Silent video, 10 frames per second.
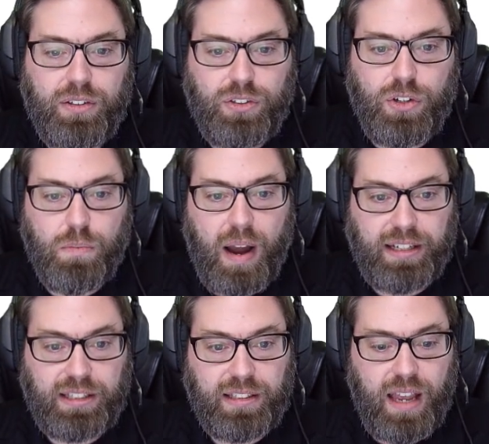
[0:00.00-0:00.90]
do my
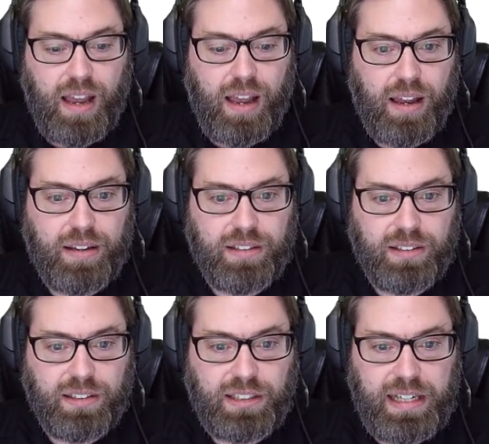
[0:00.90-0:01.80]

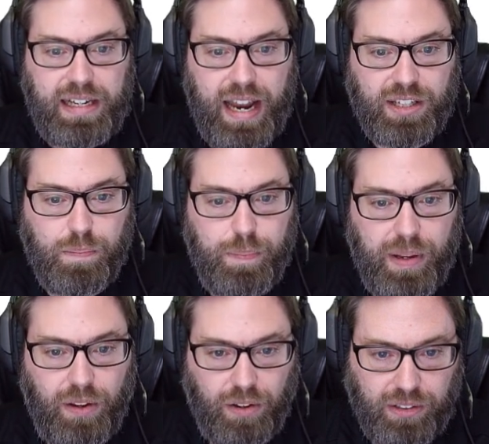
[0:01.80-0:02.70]
CDS
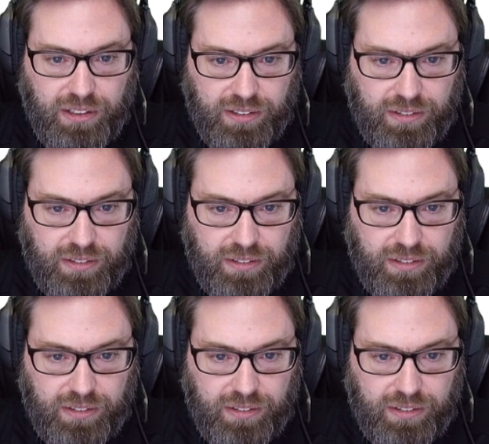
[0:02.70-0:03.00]
build.